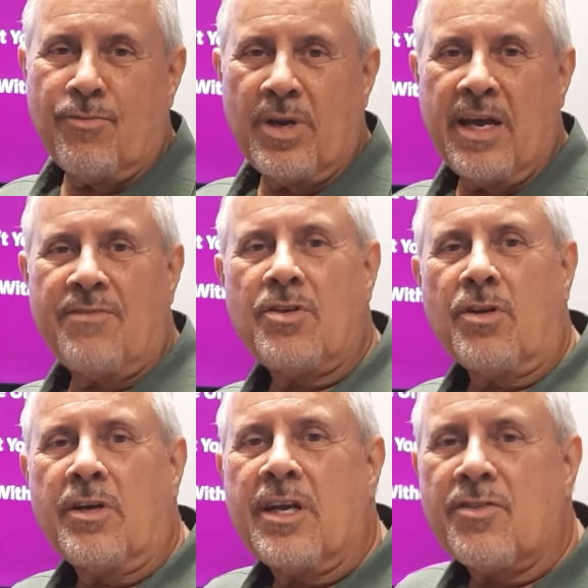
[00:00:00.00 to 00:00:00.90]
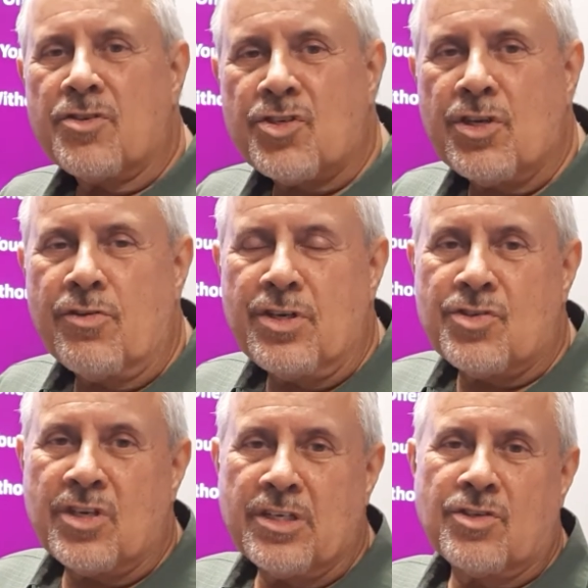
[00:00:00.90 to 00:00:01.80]
We have to look at the serious
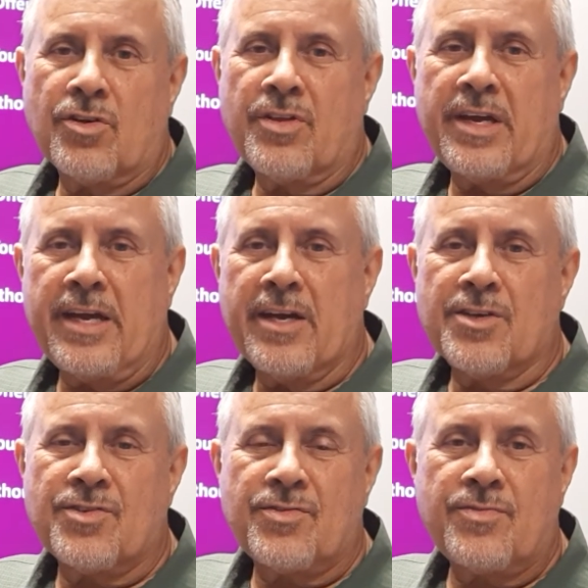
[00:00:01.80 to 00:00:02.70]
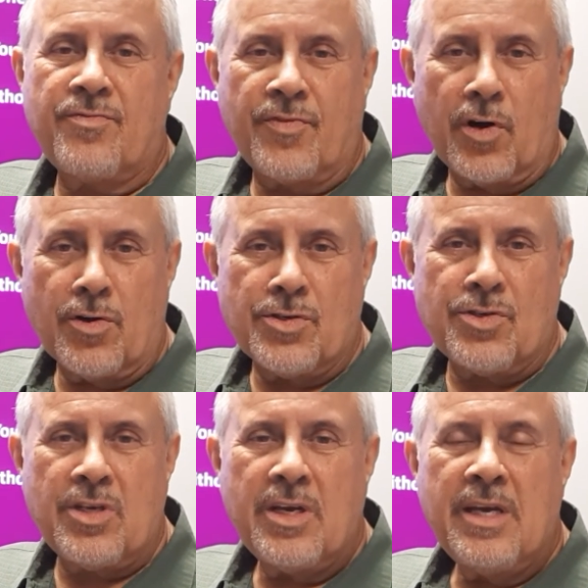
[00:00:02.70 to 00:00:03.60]
things on the house first
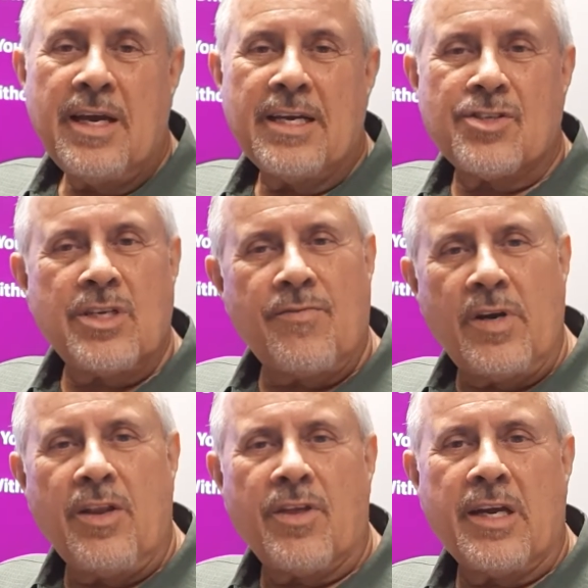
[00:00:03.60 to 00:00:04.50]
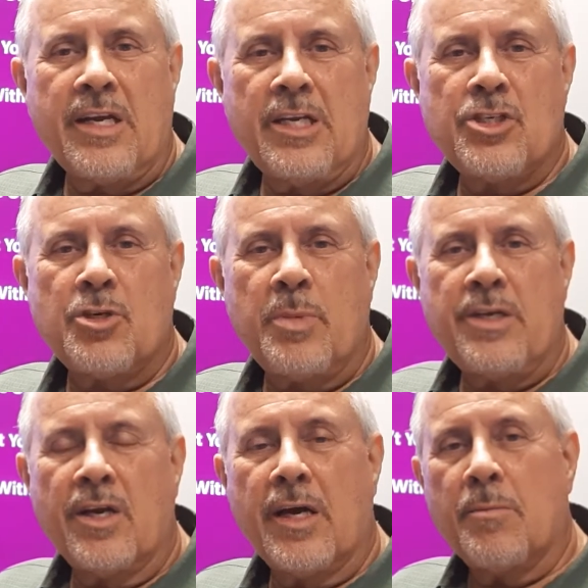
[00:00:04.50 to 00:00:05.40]
and see if anything needs to be
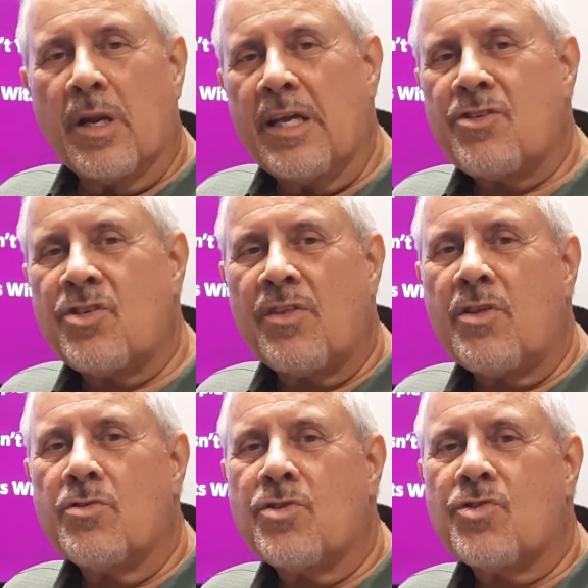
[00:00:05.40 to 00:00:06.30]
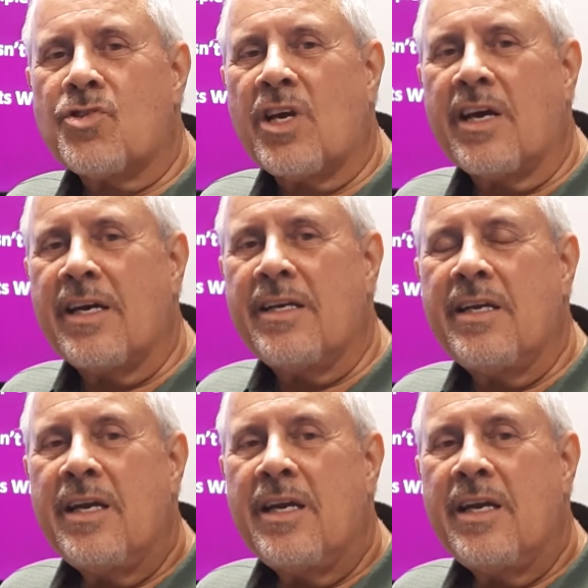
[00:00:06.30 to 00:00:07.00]
done. But let's set those aside